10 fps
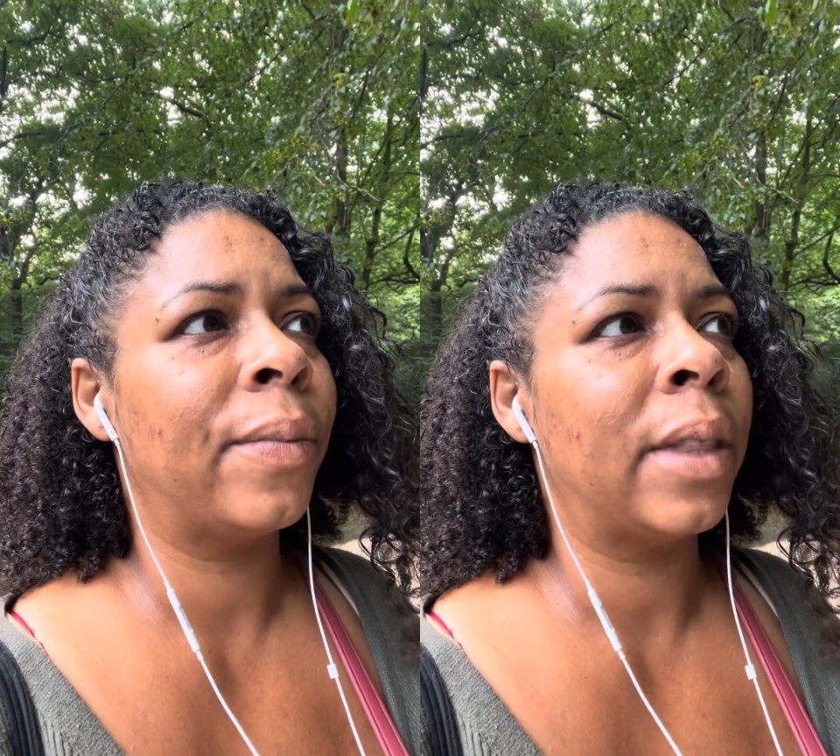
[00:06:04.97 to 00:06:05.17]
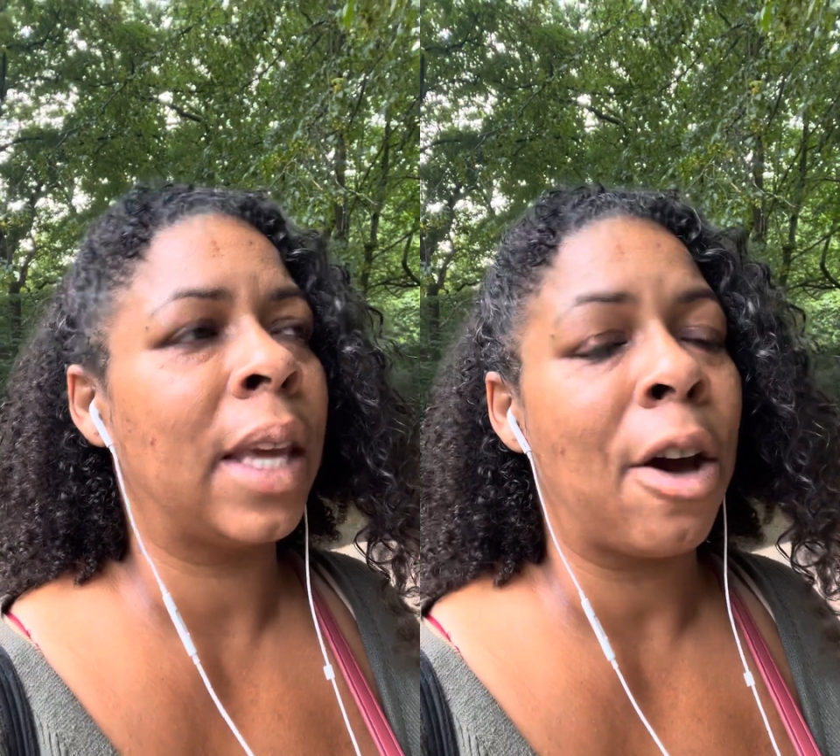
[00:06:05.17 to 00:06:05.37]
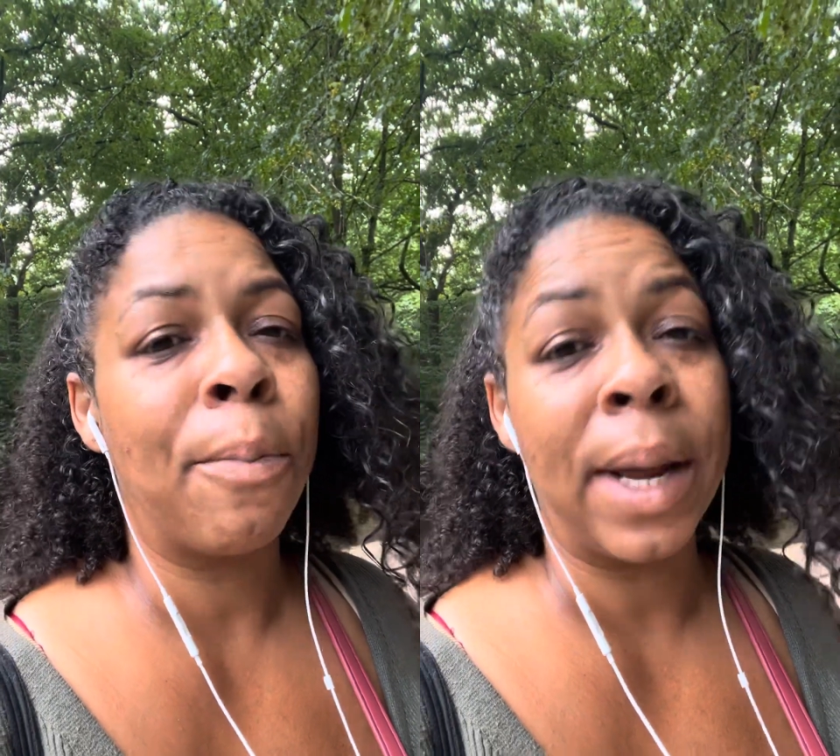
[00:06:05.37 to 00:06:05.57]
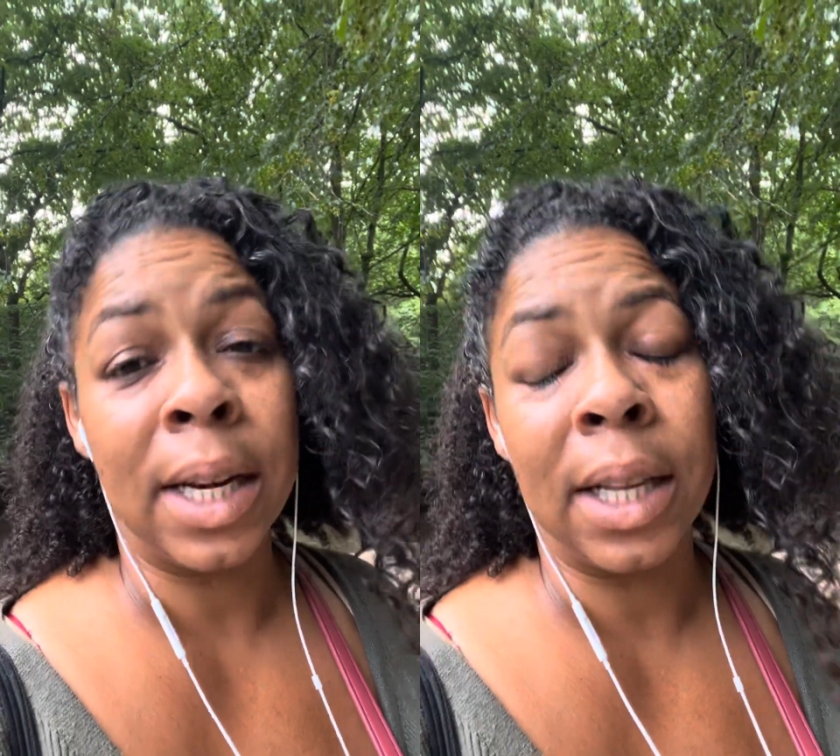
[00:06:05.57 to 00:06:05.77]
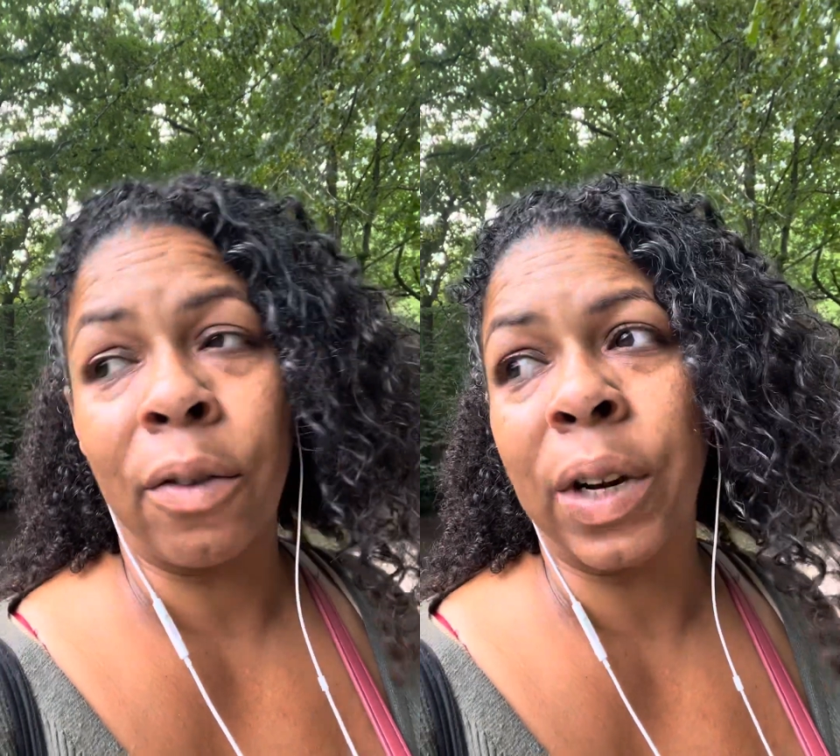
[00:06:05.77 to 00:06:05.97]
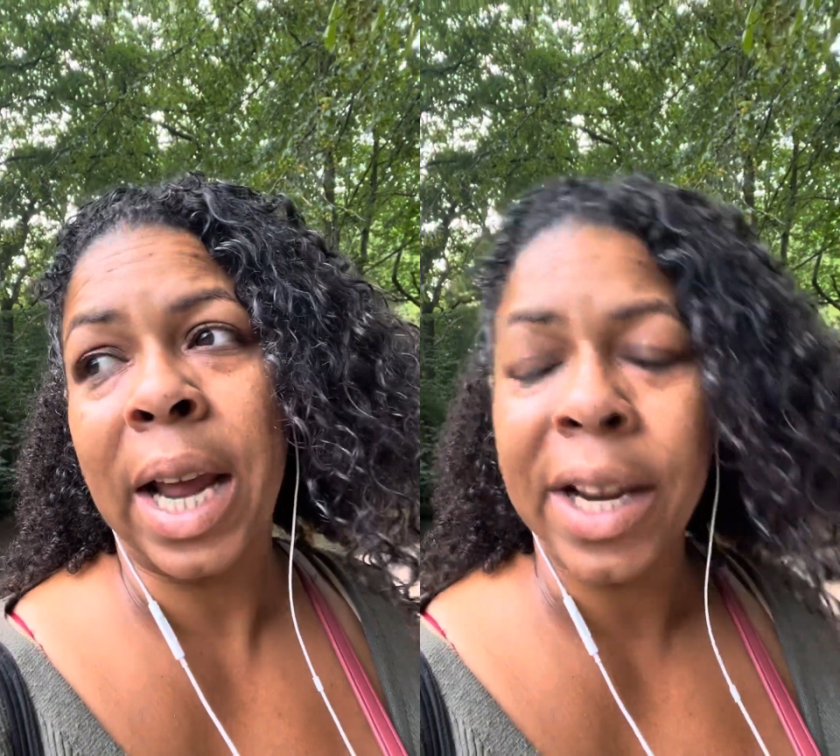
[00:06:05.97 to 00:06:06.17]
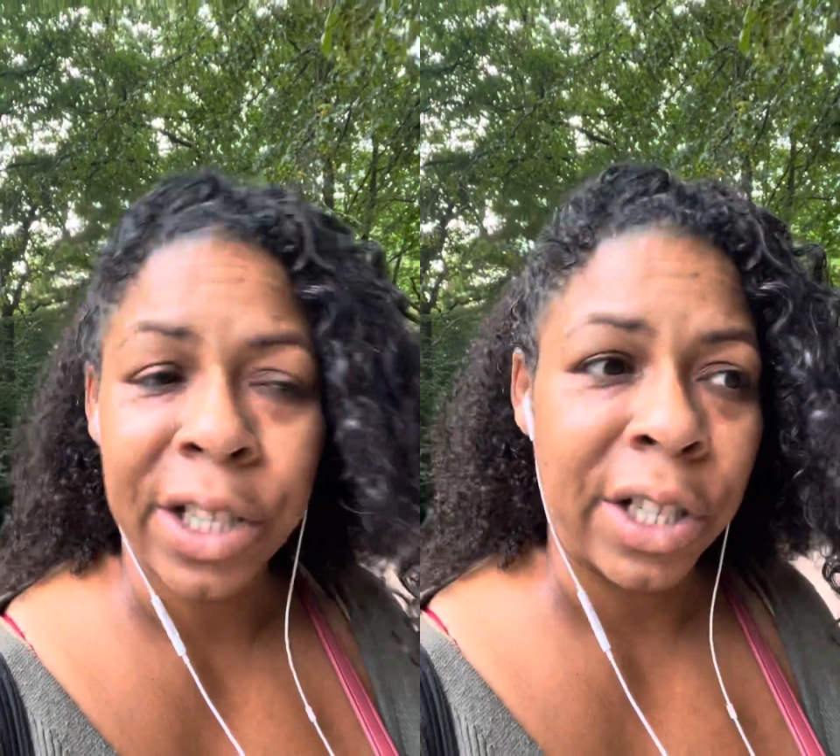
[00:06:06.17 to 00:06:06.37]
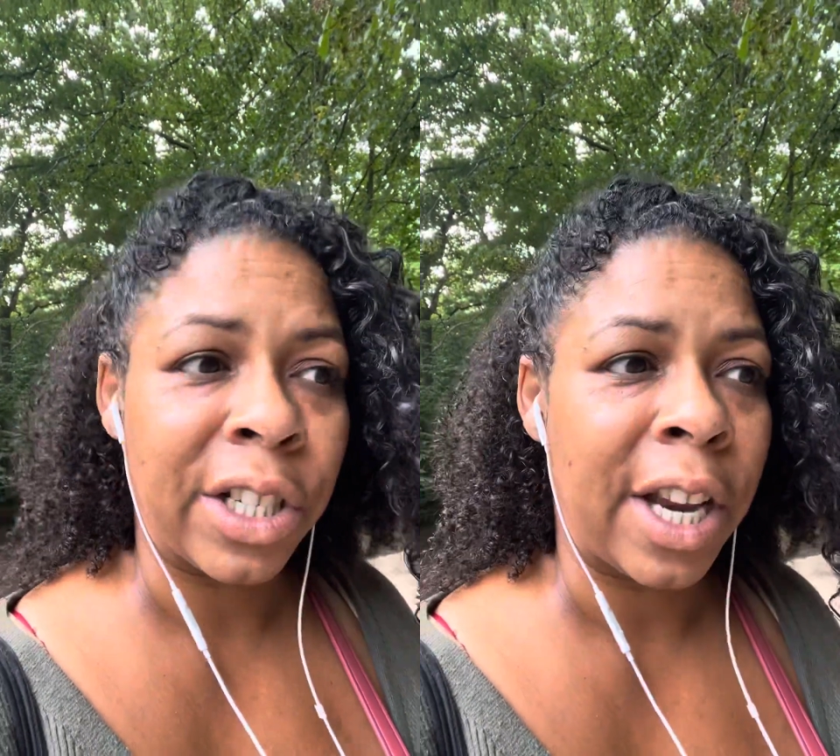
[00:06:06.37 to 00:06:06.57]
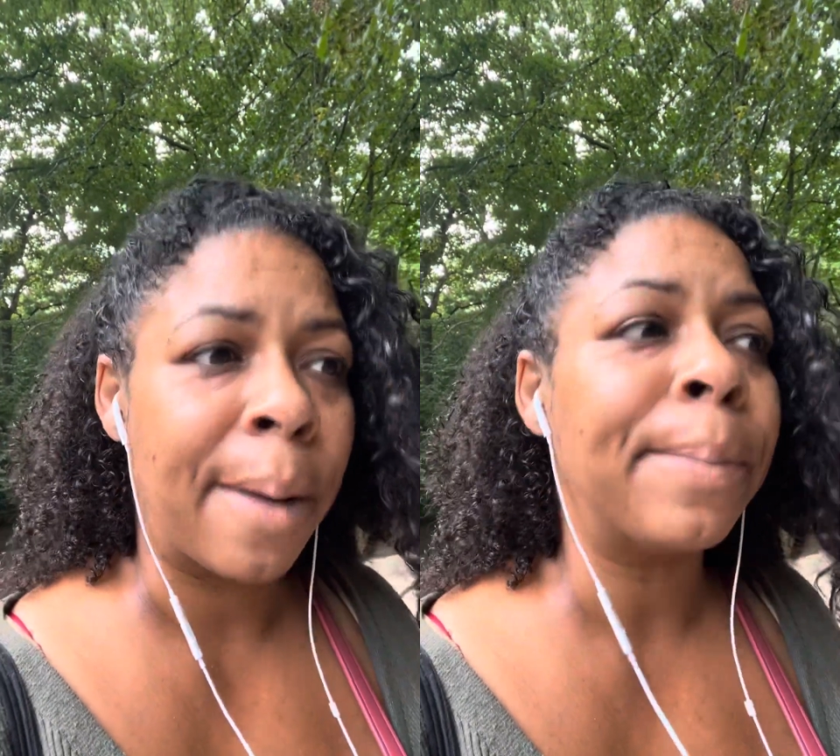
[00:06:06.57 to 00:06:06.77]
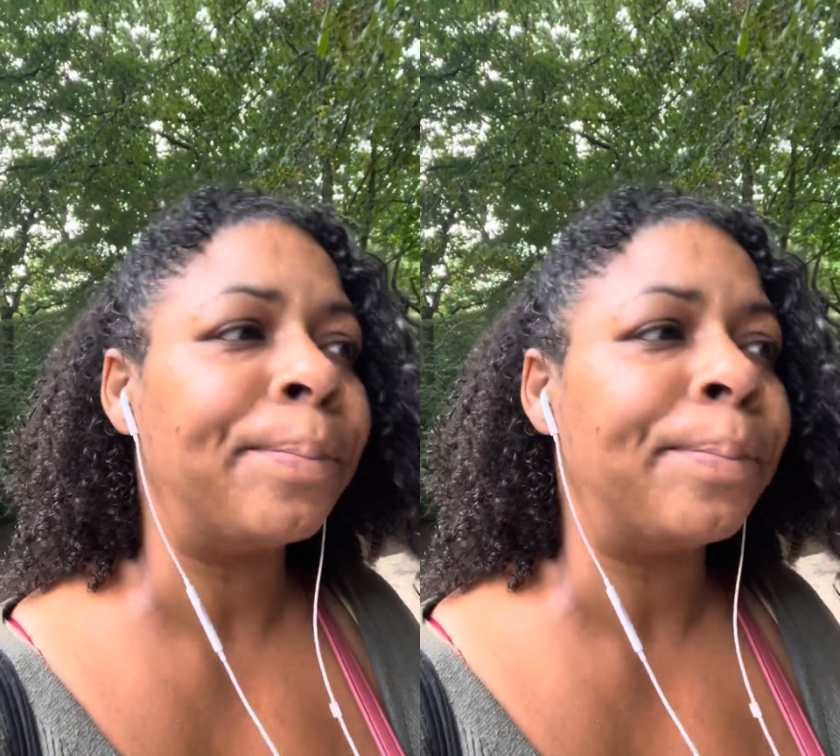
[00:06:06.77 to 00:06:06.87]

the girl being in the relationship,